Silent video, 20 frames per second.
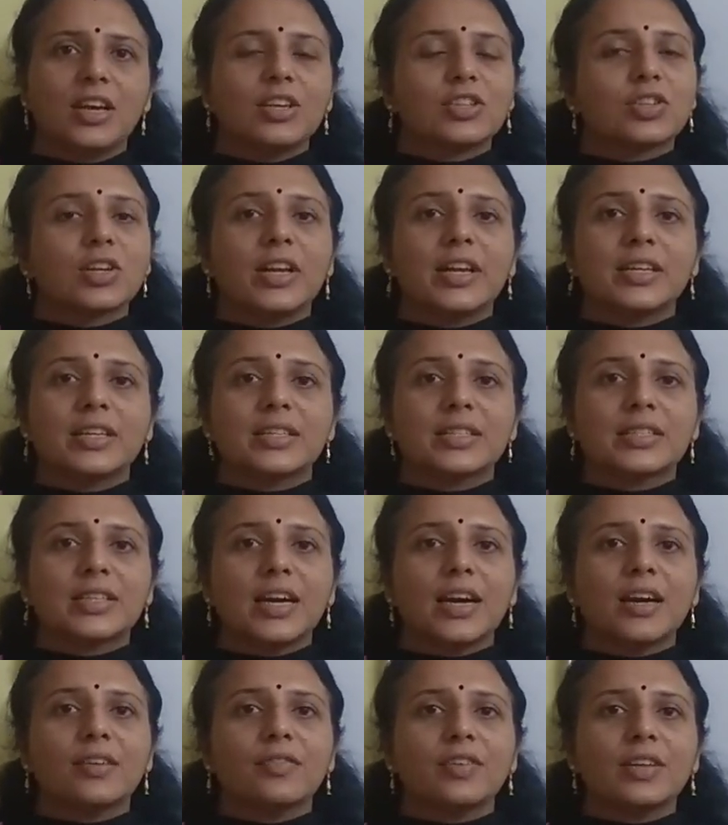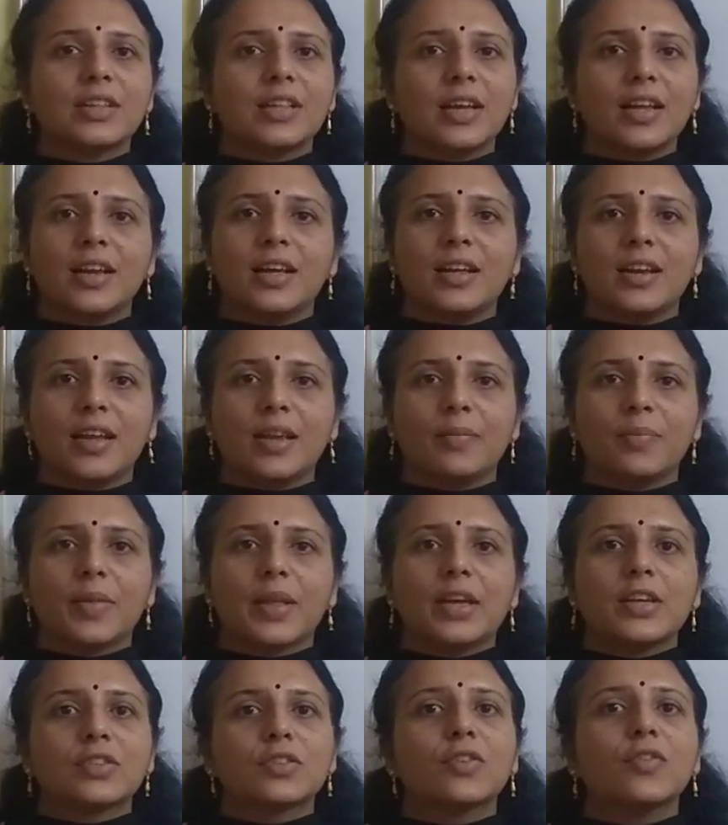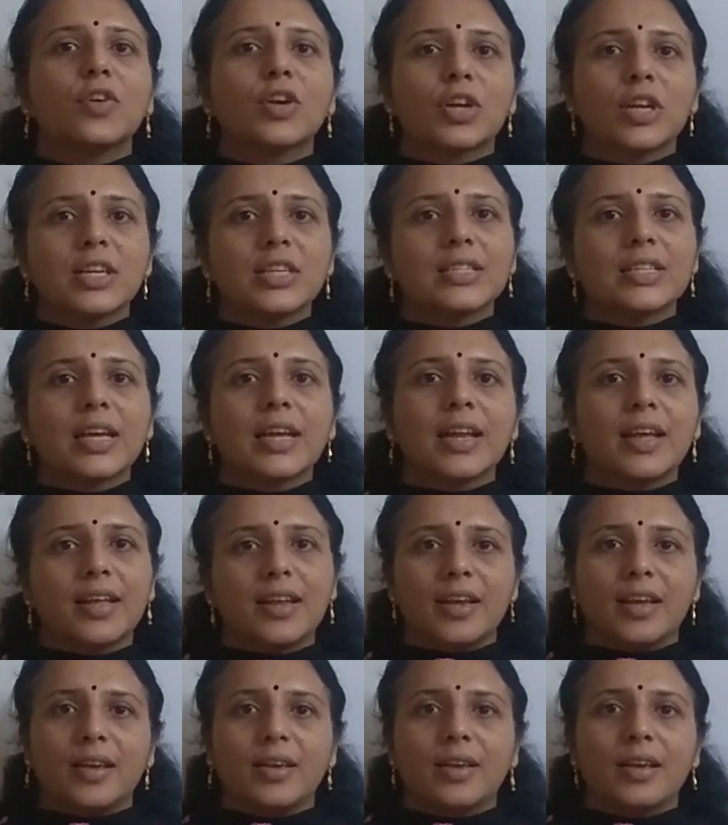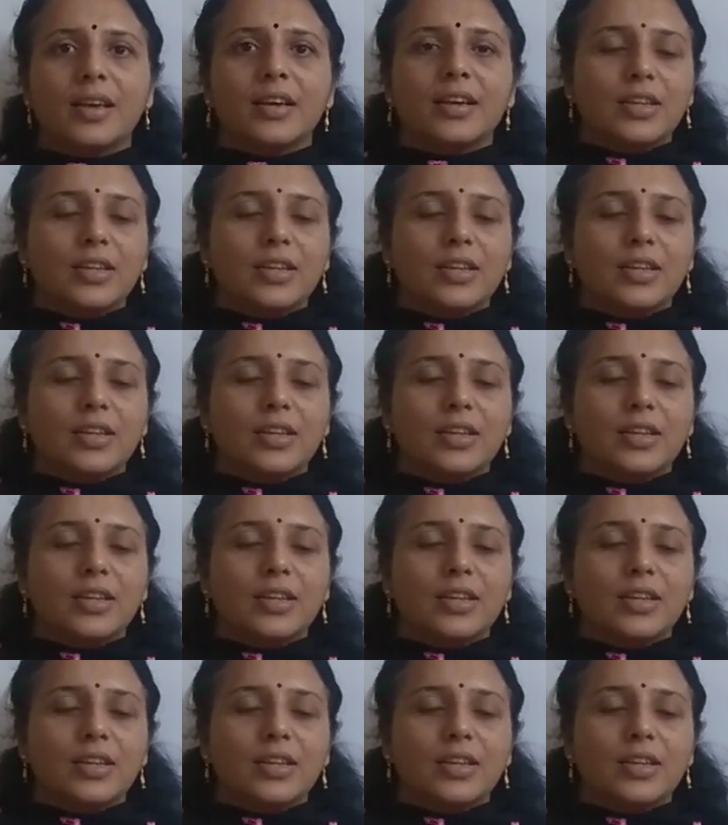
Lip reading: So let us start with an array. So what is an array?